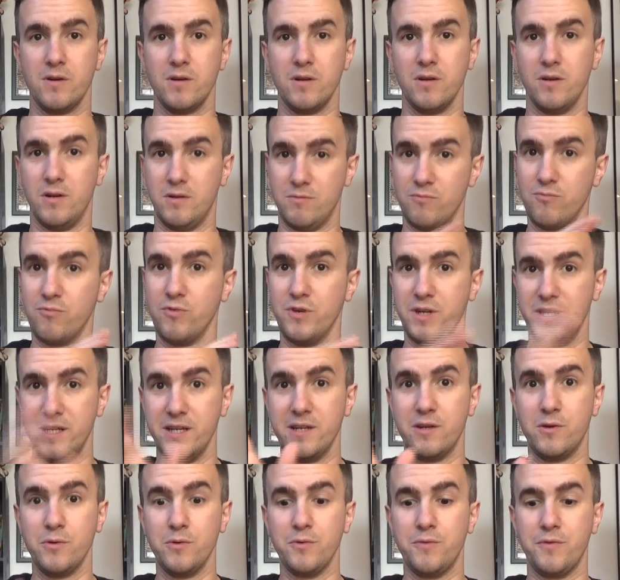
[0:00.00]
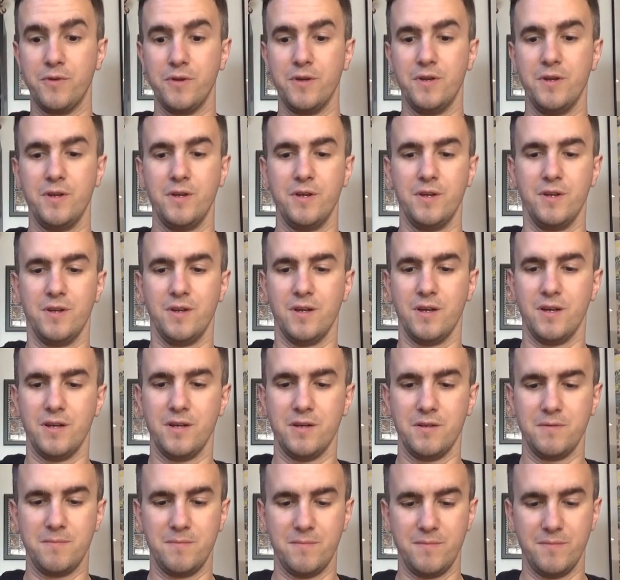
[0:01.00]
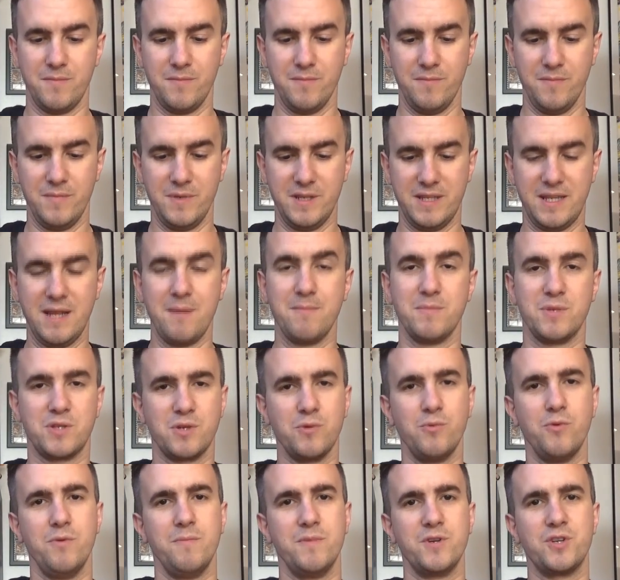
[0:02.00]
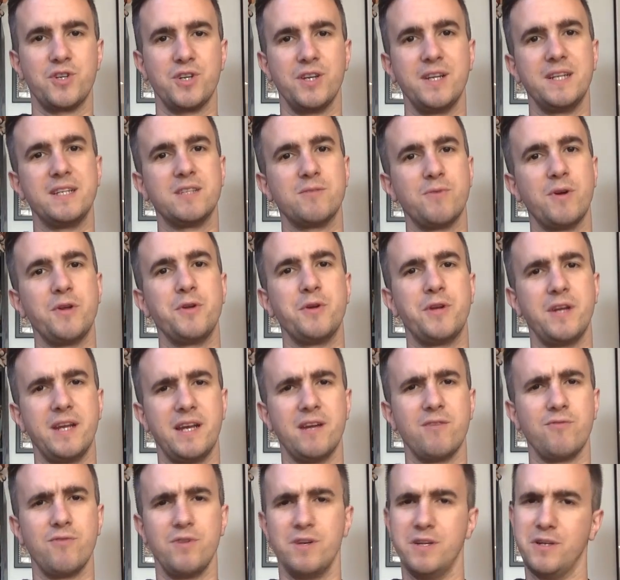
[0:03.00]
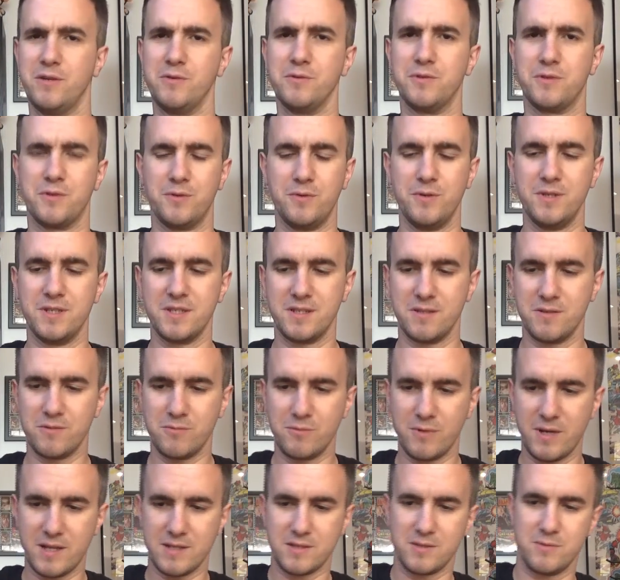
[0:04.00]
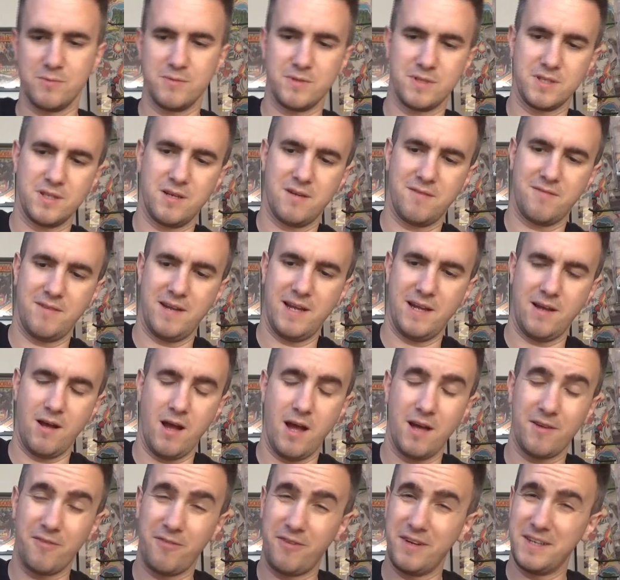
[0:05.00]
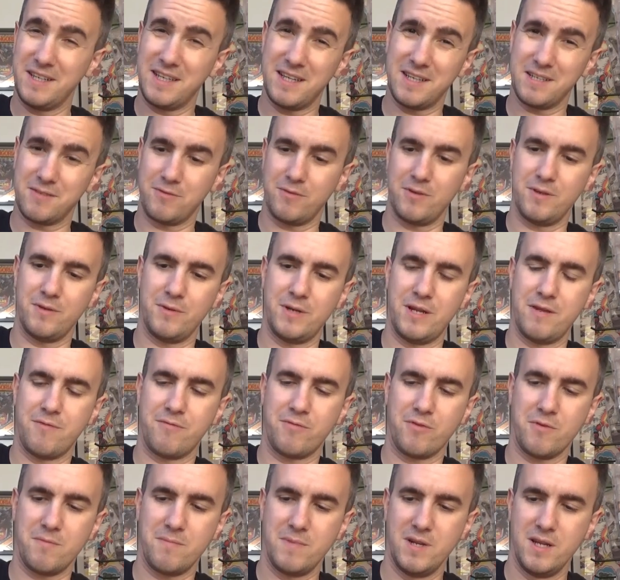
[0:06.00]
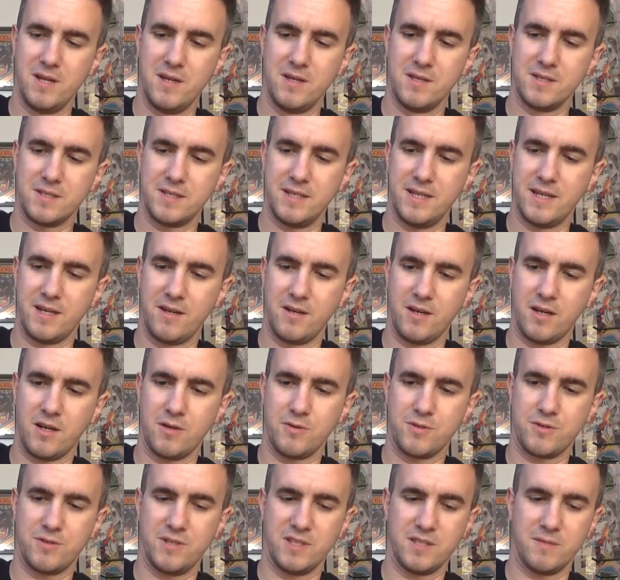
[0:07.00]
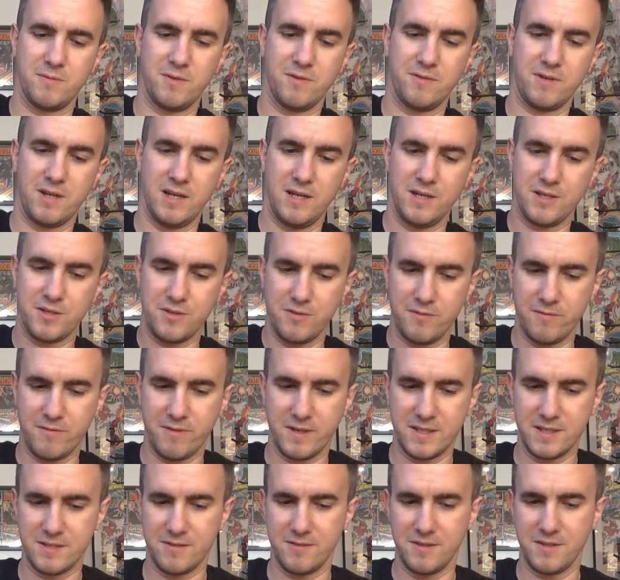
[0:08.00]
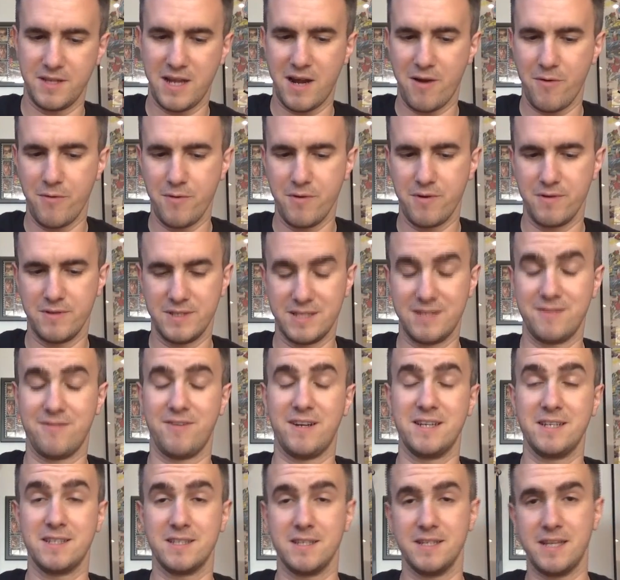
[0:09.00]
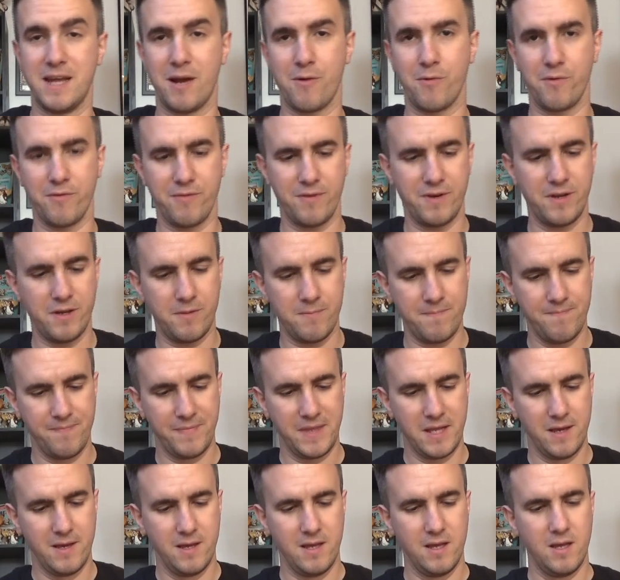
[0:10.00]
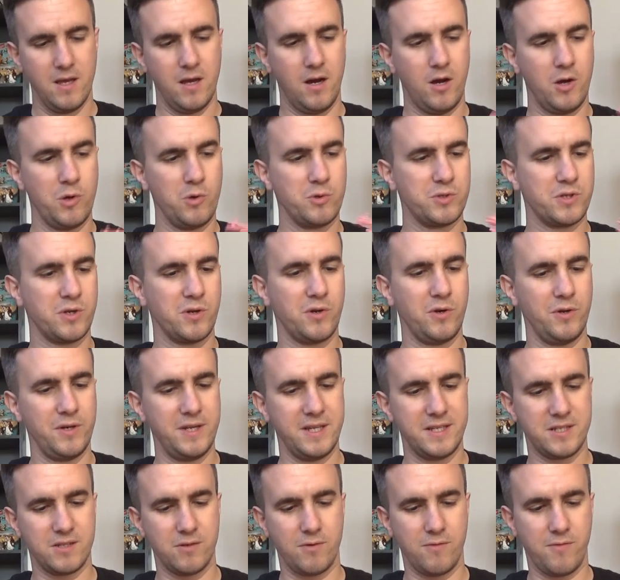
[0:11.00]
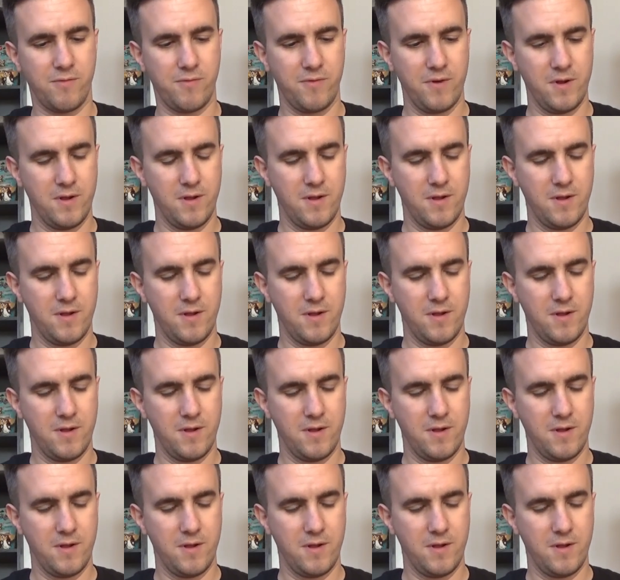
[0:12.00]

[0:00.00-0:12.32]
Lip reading: like really good them sort of machines where you can get really good toys and all that sort of stuff. I think that's what they're from. So they're going to go straight to my collection. Thanks to Darren for them. I also got this of